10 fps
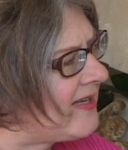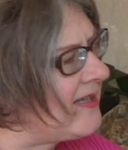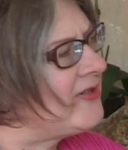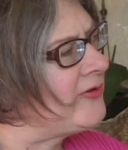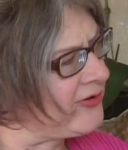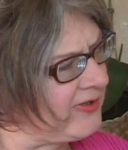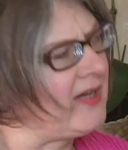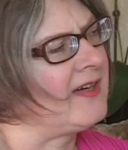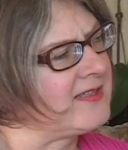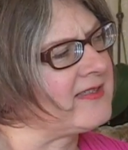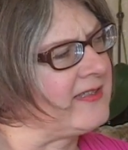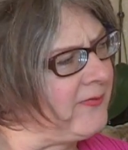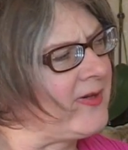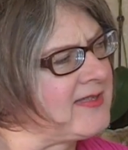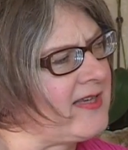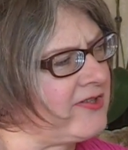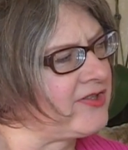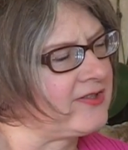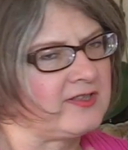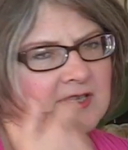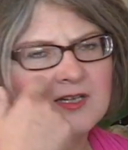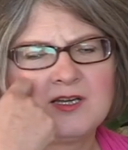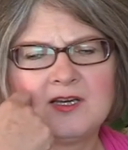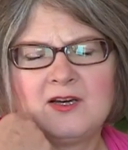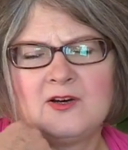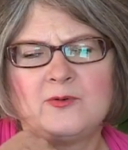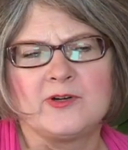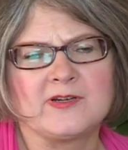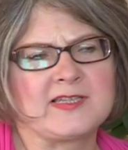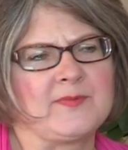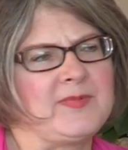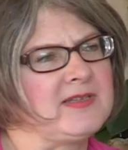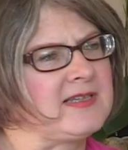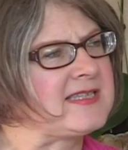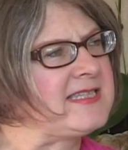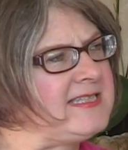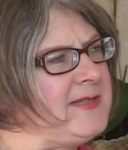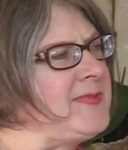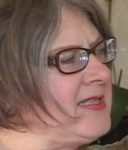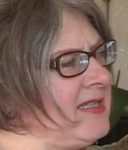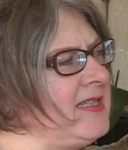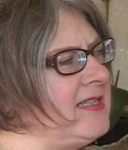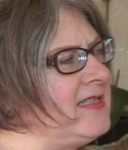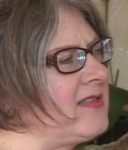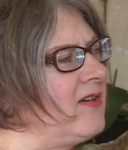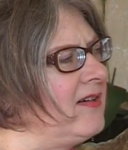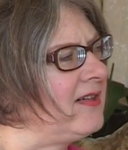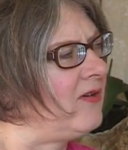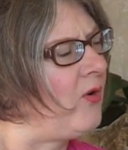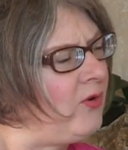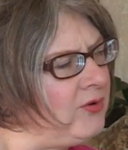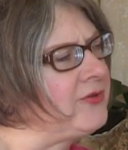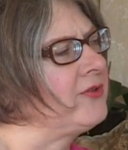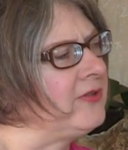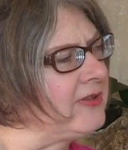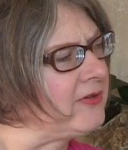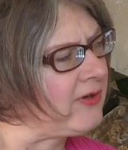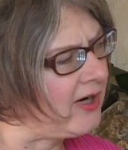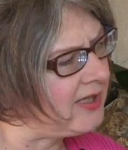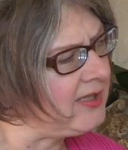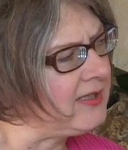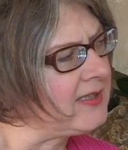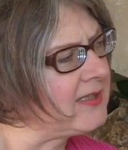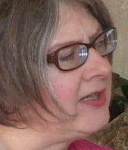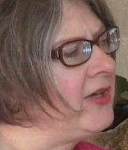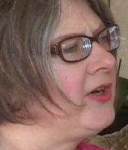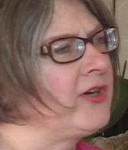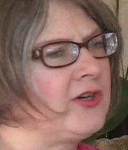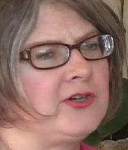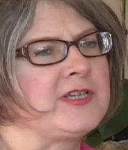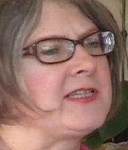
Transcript: and neutralized in one session. Whereas something that's deep-seated, older and chronic could